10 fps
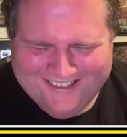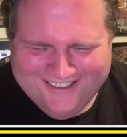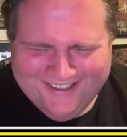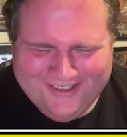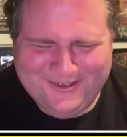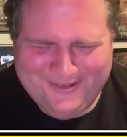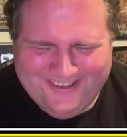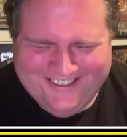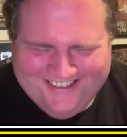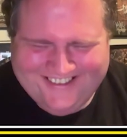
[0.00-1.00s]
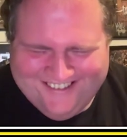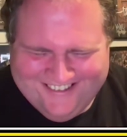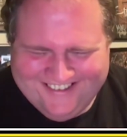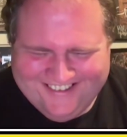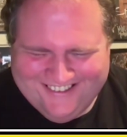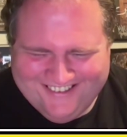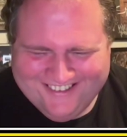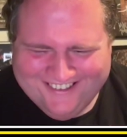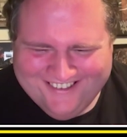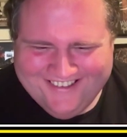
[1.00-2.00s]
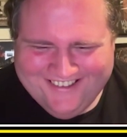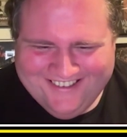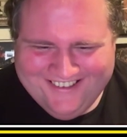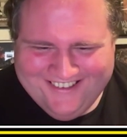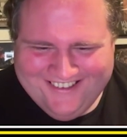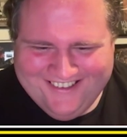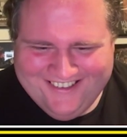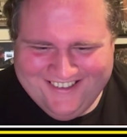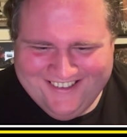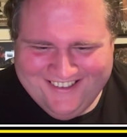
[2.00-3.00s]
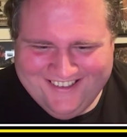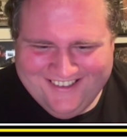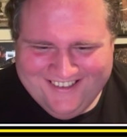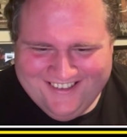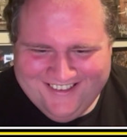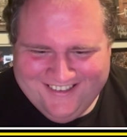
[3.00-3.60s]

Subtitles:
pause that and just send it to Cruiser. Did he hit it?